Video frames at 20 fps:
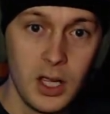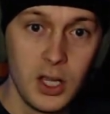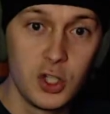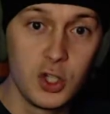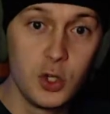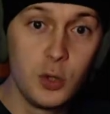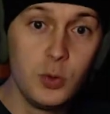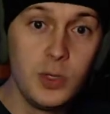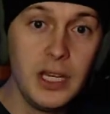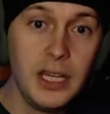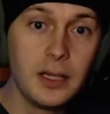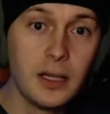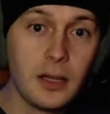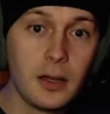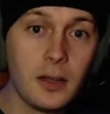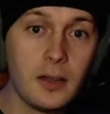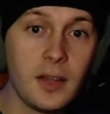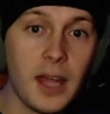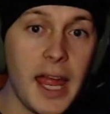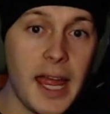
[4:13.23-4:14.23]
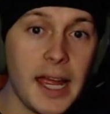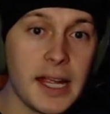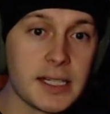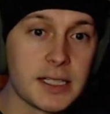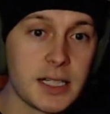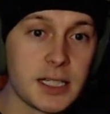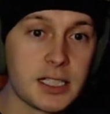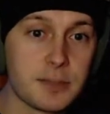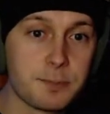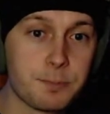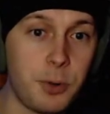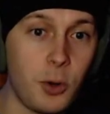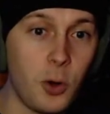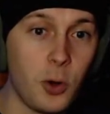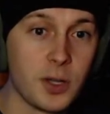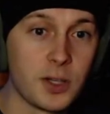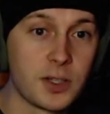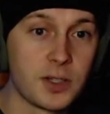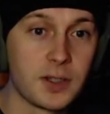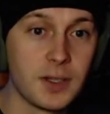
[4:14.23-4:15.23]
You needed an access
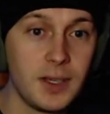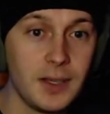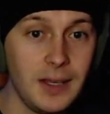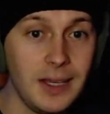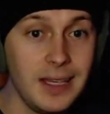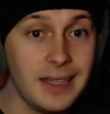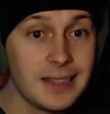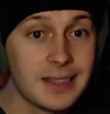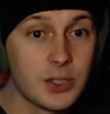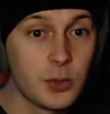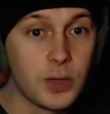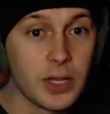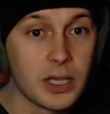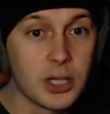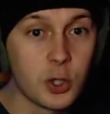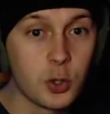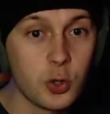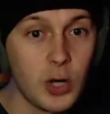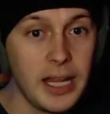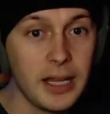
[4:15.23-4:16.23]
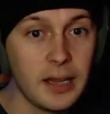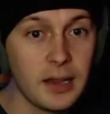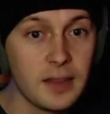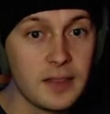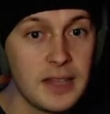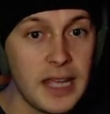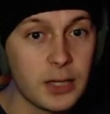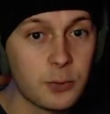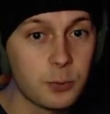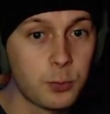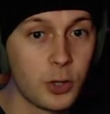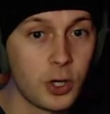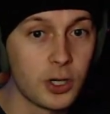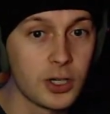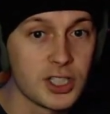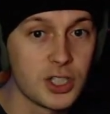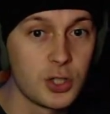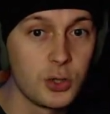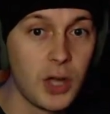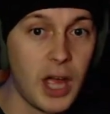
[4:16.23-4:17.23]
point into the cradle
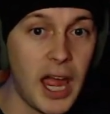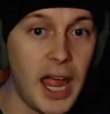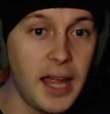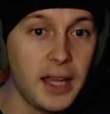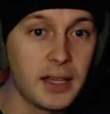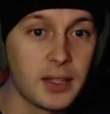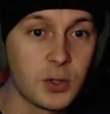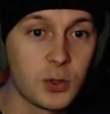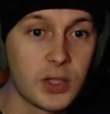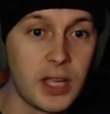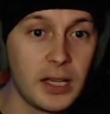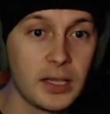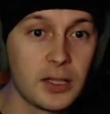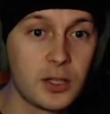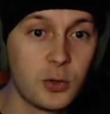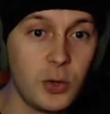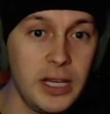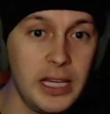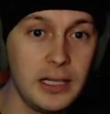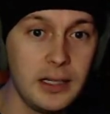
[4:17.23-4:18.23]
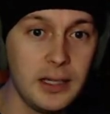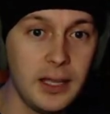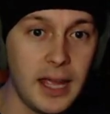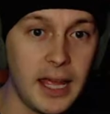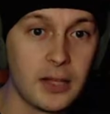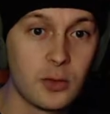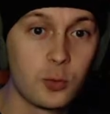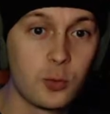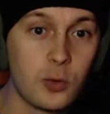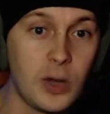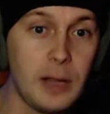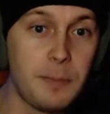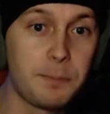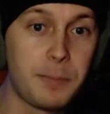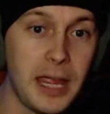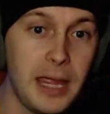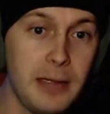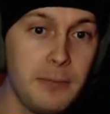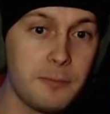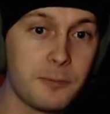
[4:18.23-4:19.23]
network, so you had to kill Green and rip
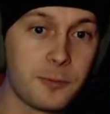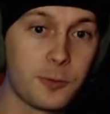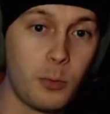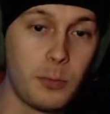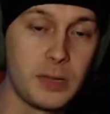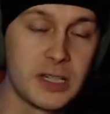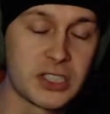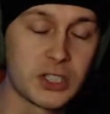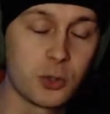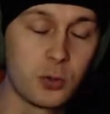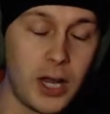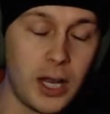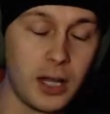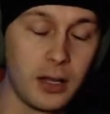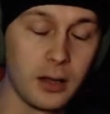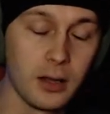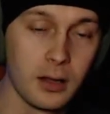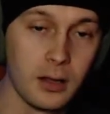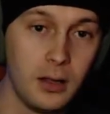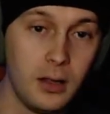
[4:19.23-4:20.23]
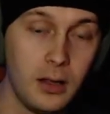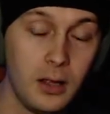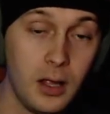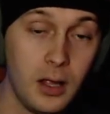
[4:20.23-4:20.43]
him from his cradle.